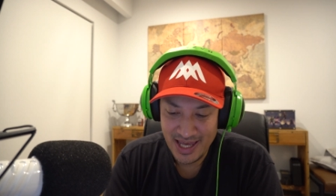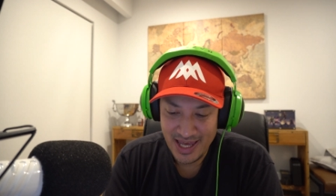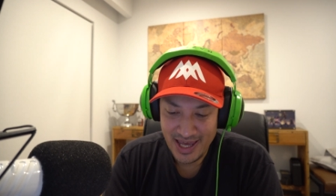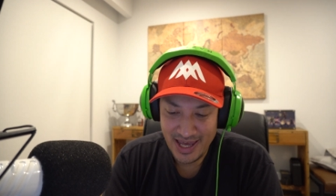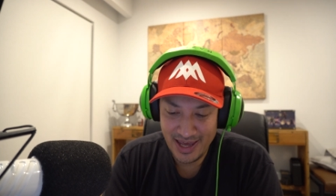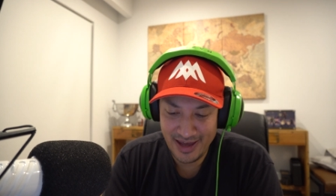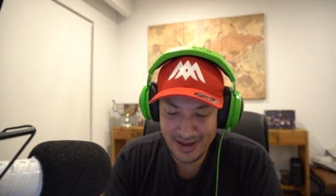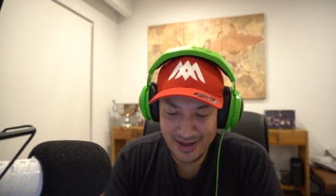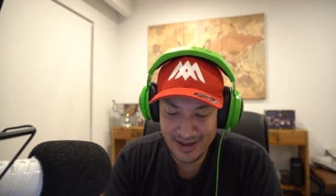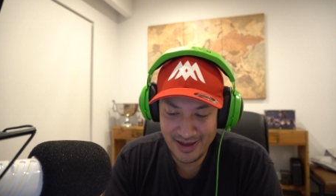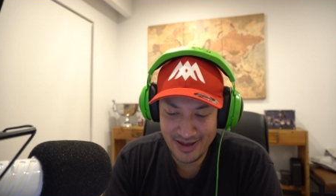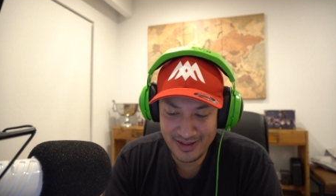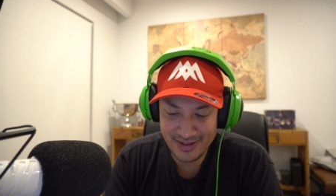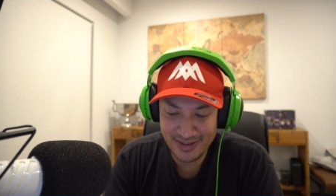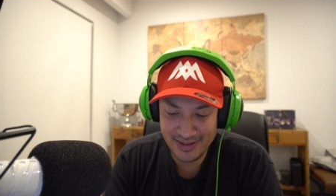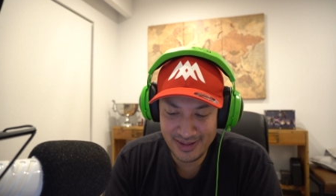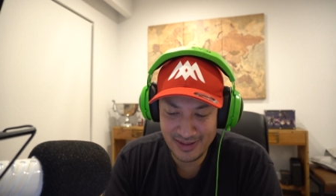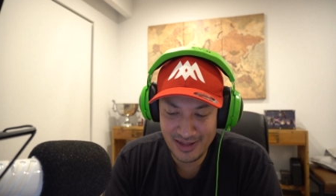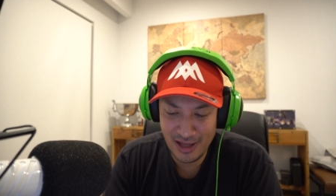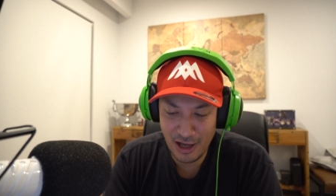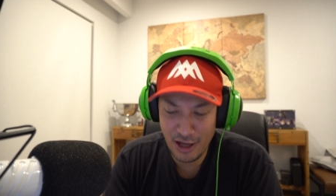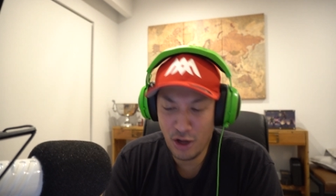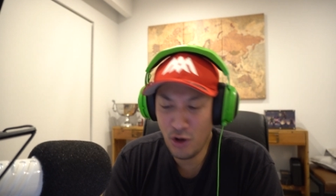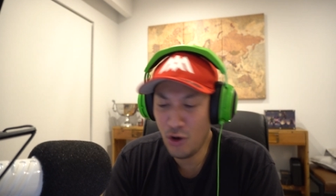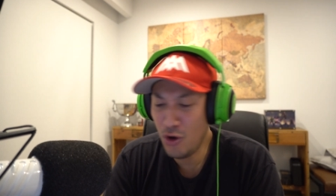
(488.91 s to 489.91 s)
And
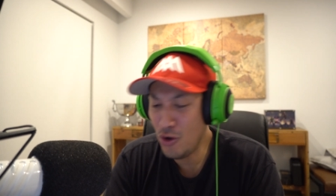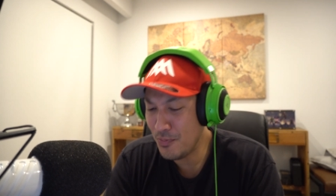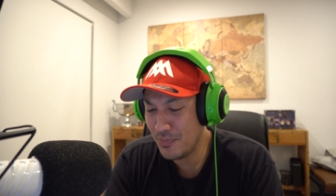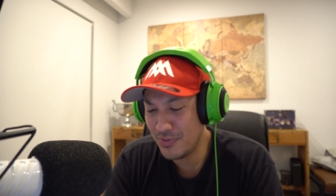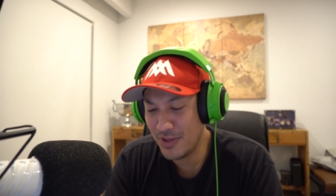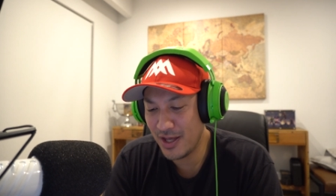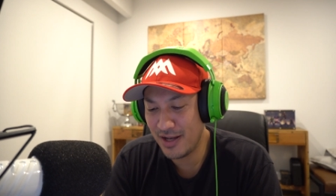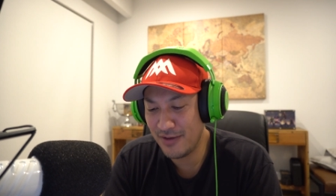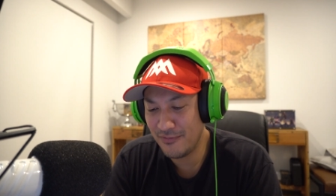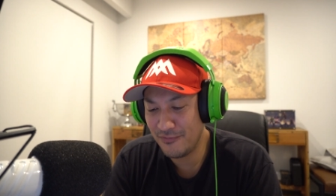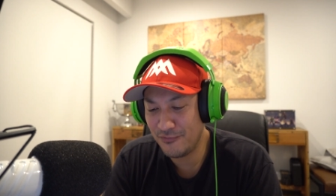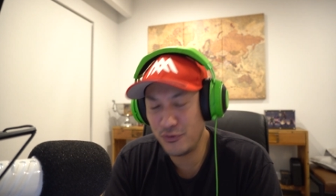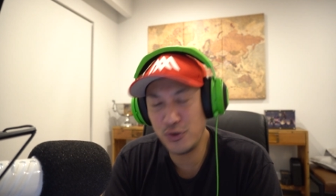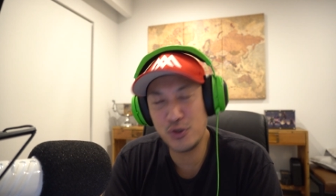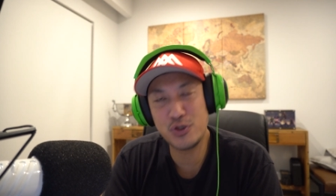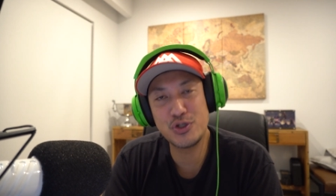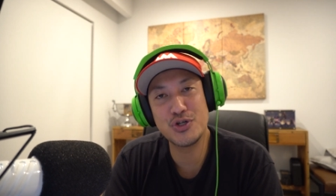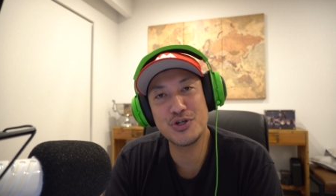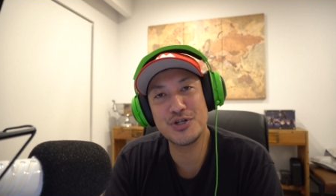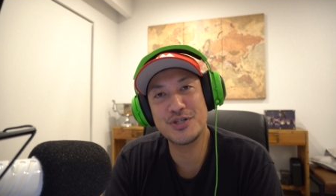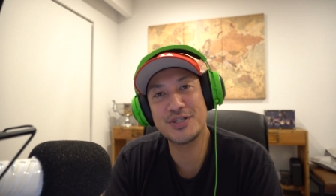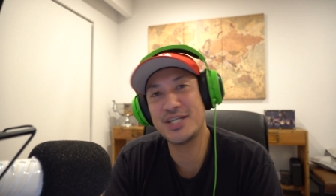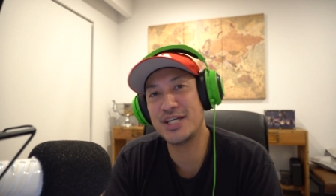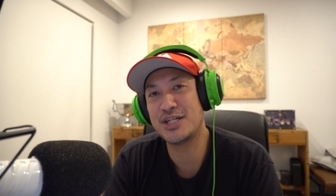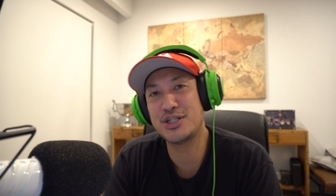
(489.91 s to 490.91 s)
I hope that
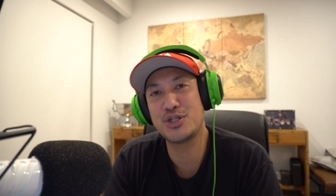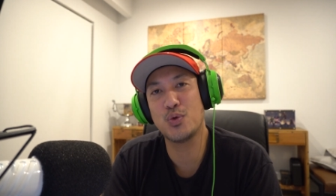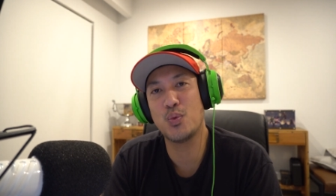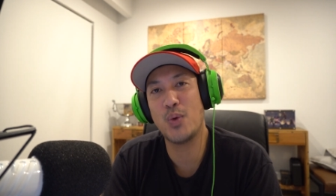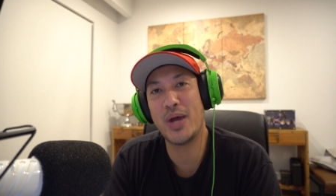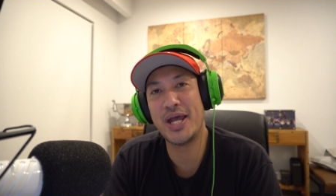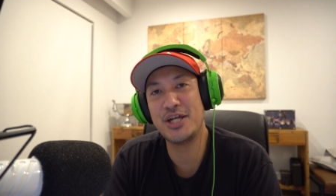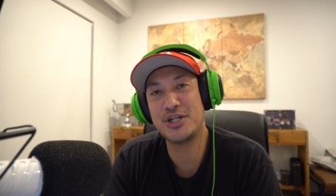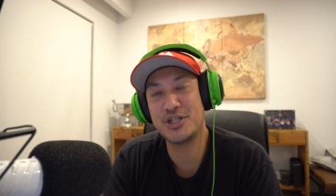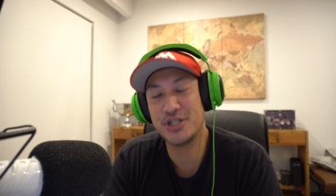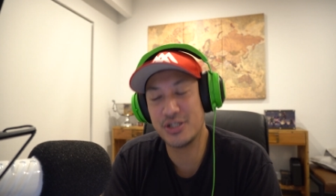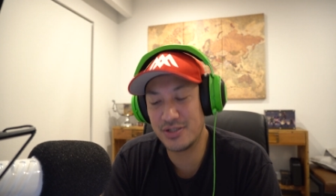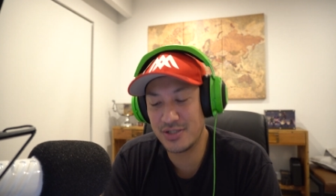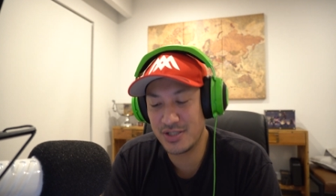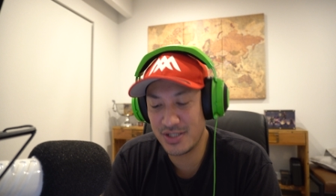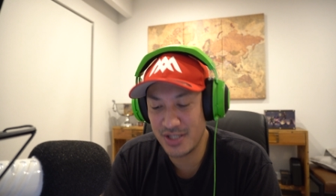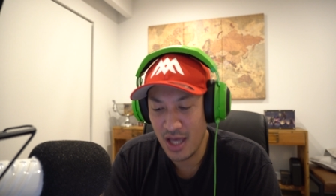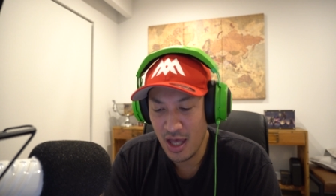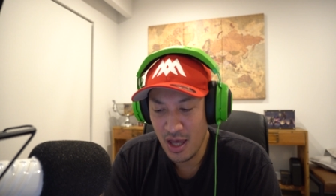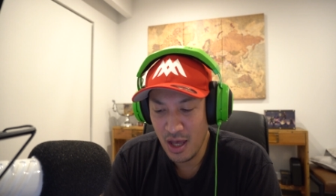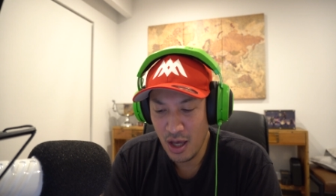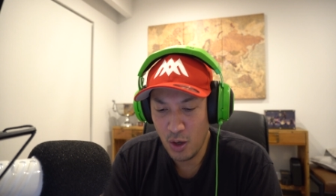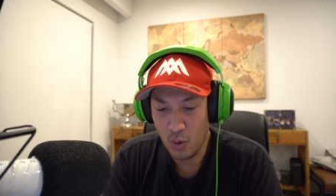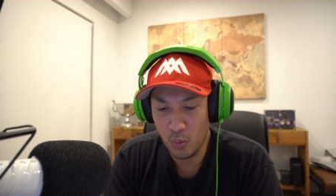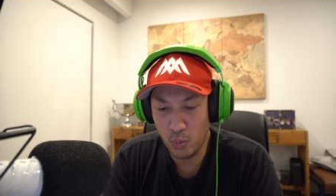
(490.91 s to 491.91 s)
future situations
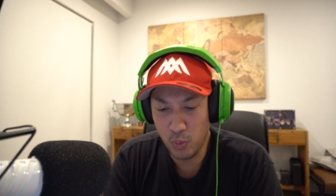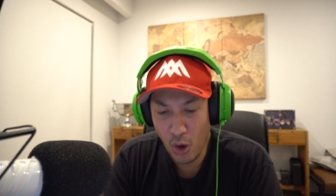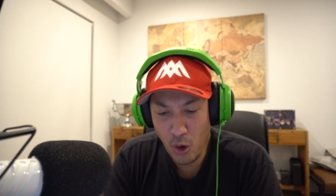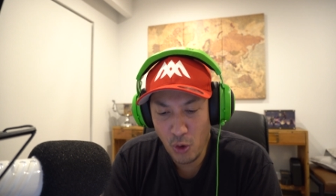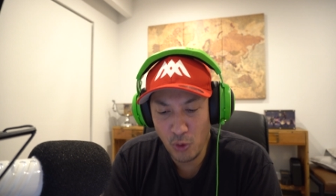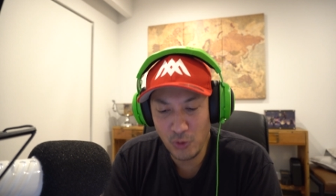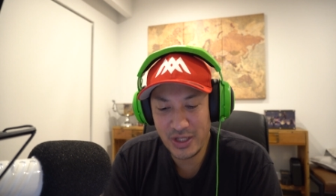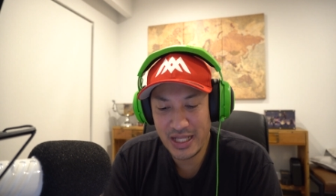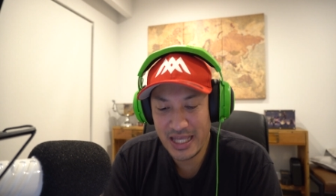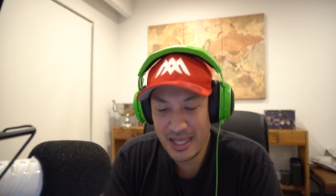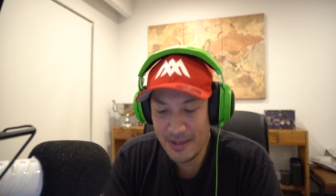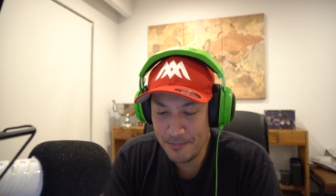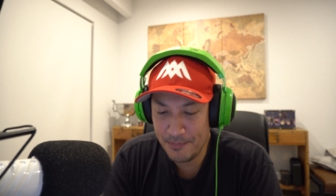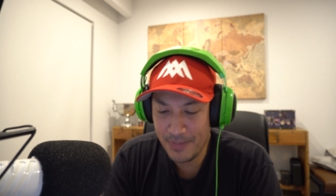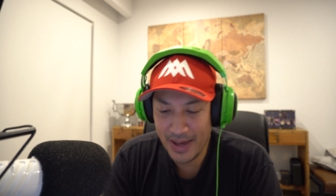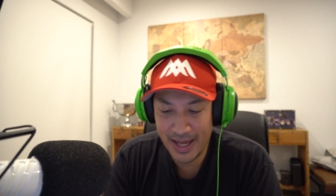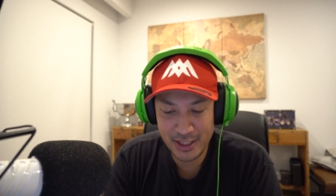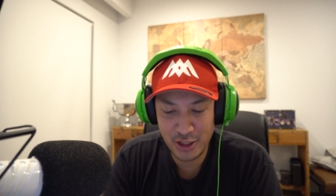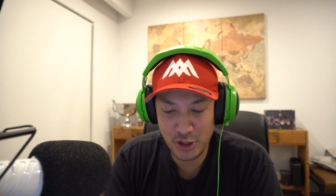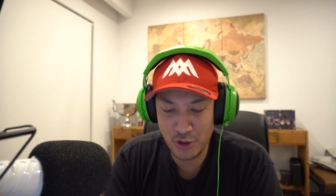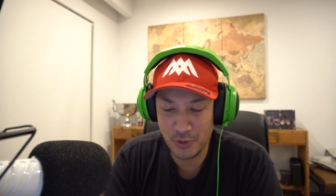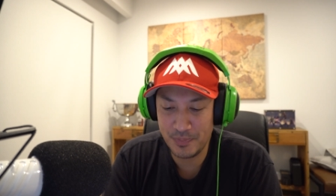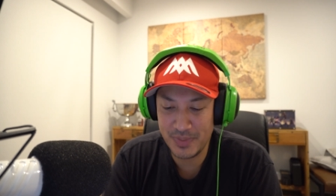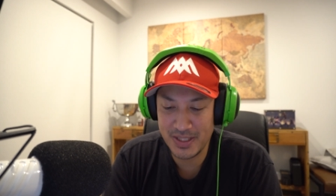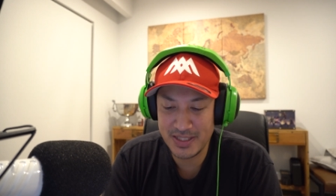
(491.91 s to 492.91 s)
won't
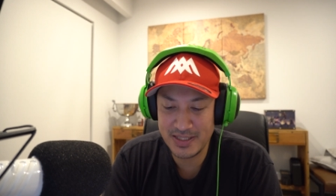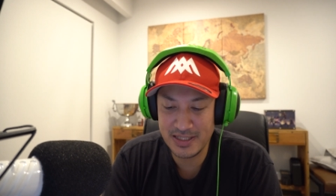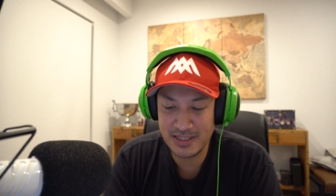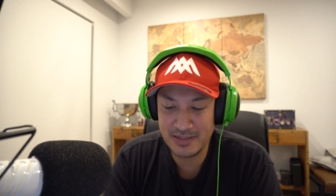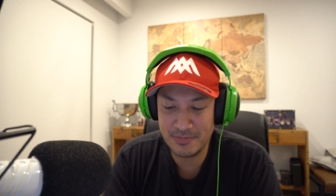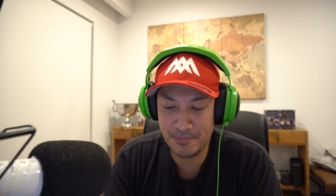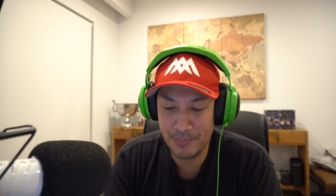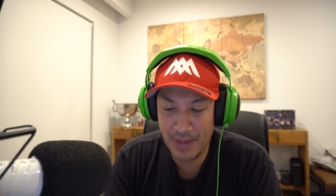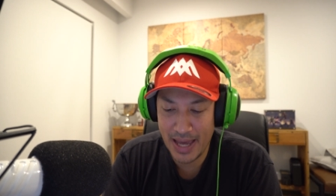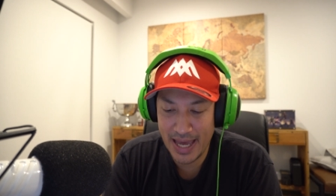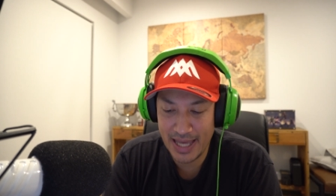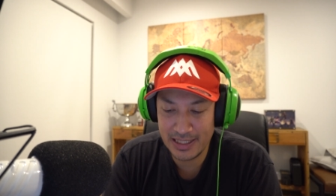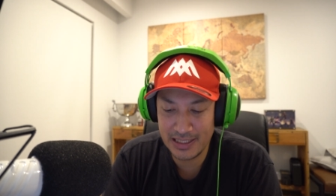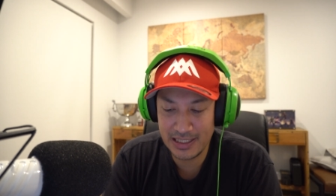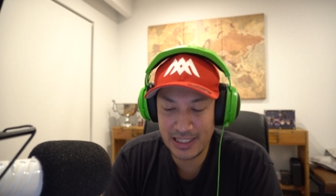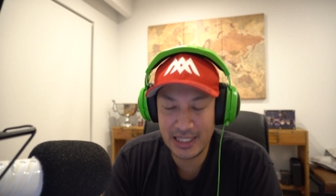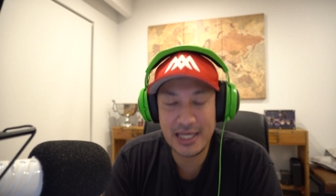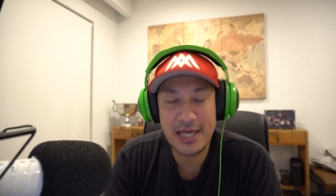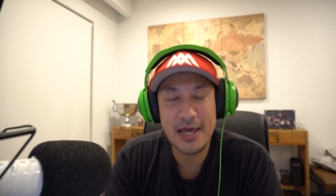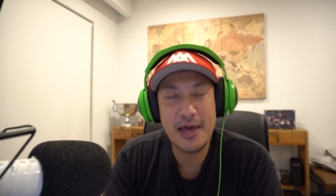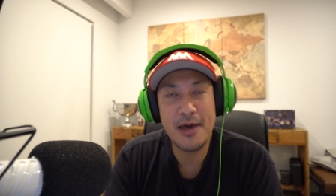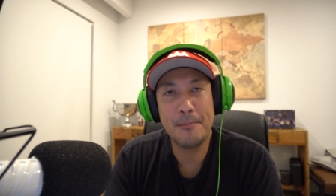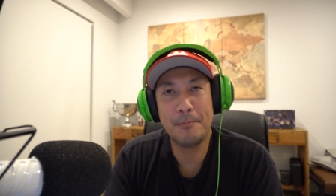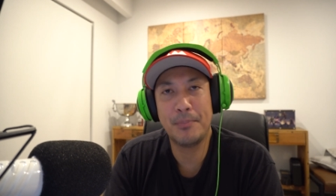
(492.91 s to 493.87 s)
impact your business badly,